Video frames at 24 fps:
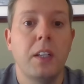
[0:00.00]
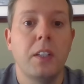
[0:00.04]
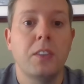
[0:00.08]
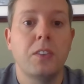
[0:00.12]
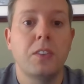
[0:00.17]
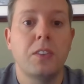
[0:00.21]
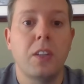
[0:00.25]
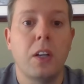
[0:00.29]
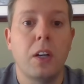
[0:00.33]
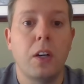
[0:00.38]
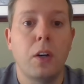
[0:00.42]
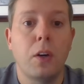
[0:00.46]

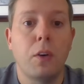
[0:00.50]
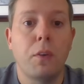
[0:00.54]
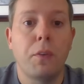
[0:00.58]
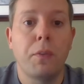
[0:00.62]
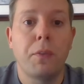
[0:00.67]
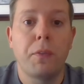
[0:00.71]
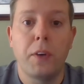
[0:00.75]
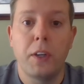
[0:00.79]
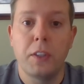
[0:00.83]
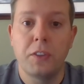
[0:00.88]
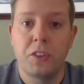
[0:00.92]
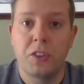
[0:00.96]
So
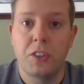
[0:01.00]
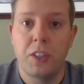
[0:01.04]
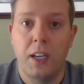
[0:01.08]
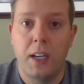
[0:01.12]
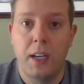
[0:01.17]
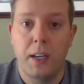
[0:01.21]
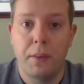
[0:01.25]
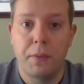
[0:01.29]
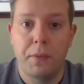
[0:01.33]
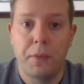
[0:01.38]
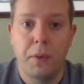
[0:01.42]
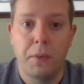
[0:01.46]
first
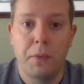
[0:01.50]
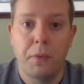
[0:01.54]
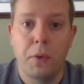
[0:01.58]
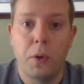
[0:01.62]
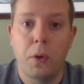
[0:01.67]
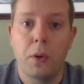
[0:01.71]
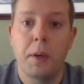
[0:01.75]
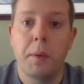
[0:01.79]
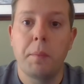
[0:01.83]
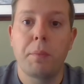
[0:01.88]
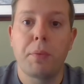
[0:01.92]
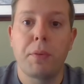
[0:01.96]
off,
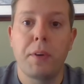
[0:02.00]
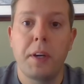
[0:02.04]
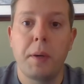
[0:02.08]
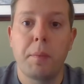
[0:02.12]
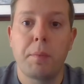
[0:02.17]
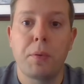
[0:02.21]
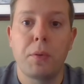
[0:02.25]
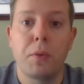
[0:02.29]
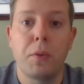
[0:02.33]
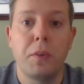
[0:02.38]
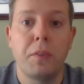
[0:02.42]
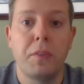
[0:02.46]
foreign
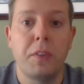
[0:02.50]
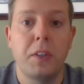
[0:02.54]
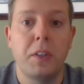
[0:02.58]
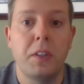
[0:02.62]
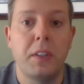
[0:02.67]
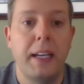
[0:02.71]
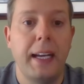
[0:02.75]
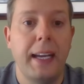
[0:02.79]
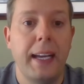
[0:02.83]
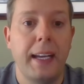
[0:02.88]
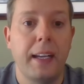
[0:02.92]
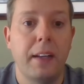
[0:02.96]

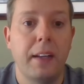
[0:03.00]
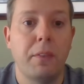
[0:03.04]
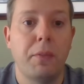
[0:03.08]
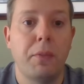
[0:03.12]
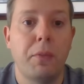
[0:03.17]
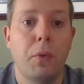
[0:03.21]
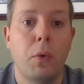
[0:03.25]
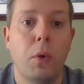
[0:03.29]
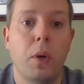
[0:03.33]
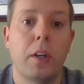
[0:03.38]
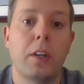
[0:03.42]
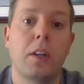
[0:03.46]
pre-approval and
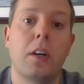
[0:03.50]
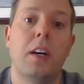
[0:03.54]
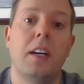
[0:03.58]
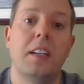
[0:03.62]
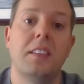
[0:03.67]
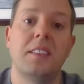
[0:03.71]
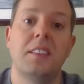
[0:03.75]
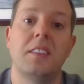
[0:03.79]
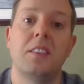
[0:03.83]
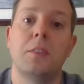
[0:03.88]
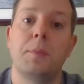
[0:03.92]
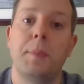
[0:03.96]

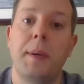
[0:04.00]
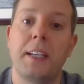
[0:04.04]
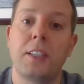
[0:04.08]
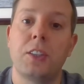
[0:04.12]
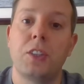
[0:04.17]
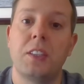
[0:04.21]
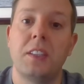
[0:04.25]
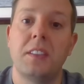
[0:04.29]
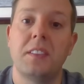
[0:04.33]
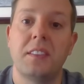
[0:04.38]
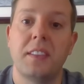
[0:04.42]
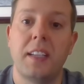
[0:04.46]
for-cause
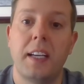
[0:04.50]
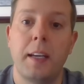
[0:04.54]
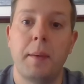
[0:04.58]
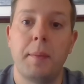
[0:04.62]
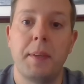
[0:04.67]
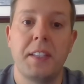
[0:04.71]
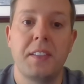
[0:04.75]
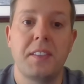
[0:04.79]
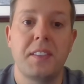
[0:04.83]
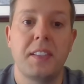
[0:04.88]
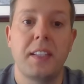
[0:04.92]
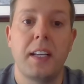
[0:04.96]
inspection
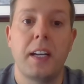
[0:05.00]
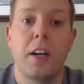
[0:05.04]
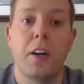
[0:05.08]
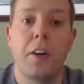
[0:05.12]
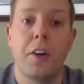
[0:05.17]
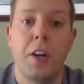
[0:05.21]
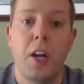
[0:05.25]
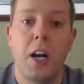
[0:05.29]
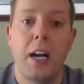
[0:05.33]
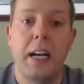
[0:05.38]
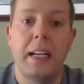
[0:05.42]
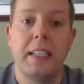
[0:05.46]
assignments that
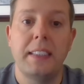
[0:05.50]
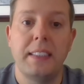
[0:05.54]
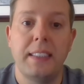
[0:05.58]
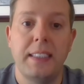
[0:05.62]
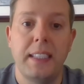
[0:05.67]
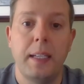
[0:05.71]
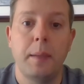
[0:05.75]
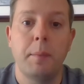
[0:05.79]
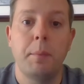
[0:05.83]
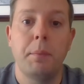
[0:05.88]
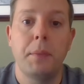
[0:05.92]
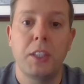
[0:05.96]
are not
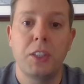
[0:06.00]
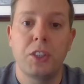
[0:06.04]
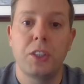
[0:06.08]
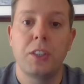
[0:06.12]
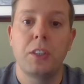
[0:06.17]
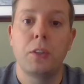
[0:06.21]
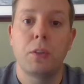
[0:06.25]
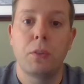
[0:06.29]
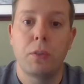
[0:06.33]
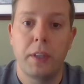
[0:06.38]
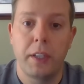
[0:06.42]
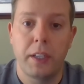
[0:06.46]
deemed
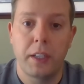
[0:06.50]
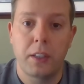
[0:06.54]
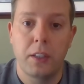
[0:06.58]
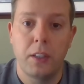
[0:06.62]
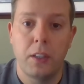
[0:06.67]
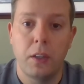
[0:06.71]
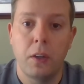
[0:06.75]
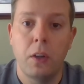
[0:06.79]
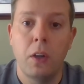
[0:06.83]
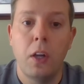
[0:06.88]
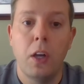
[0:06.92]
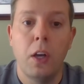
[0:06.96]
mission
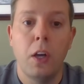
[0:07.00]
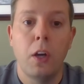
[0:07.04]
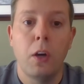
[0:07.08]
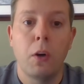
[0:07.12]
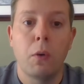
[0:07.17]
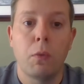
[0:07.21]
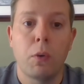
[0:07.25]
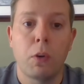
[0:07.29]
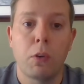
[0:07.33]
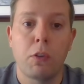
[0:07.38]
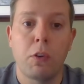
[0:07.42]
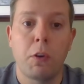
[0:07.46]
critical
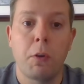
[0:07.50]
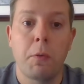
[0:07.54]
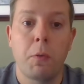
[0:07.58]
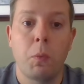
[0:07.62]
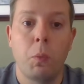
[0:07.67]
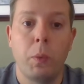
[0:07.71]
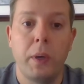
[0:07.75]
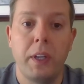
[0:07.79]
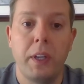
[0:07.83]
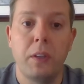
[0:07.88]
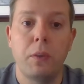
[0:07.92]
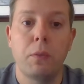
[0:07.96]

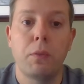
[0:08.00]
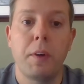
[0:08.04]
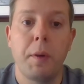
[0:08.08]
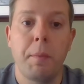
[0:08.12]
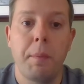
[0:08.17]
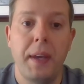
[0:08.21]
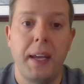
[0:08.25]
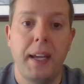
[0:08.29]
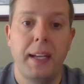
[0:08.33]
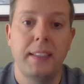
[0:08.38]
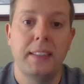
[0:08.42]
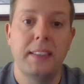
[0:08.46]
will
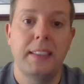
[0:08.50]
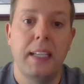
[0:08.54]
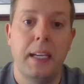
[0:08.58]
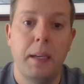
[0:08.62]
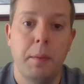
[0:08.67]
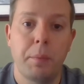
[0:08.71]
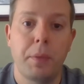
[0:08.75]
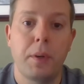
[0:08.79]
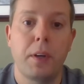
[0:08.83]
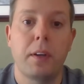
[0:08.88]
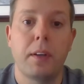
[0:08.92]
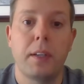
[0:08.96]
remain
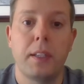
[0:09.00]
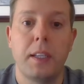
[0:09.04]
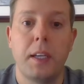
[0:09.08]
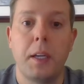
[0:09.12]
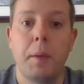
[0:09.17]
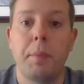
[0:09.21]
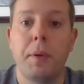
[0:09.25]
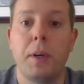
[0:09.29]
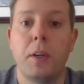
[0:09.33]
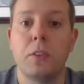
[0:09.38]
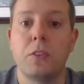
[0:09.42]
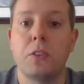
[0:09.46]

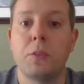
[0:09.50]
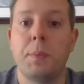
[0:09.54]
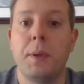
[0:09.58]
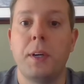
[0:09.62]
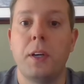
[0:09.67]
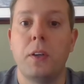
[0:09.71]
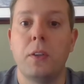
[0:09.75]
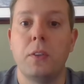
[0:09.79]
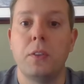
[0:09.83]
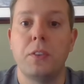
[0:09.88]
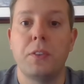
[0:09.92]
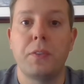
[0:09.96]
temporarily
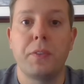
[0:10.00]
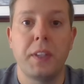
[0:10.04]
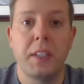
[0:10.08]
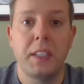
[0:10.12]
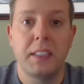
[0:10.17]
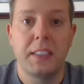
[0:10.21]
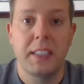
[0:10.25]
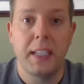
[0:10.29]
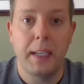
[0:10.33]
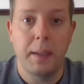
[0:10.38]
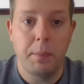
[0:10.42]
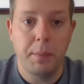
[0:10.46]
postponed for
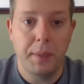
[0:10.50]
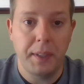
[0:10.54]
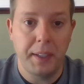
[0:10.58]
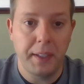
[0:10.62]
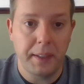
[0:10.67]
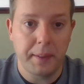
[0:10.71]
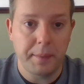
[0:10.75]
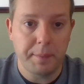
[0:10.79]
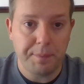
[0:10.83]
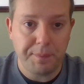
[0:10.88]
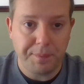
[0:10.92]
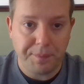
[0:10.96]
the time
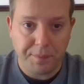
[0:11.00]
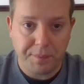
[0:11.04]
being.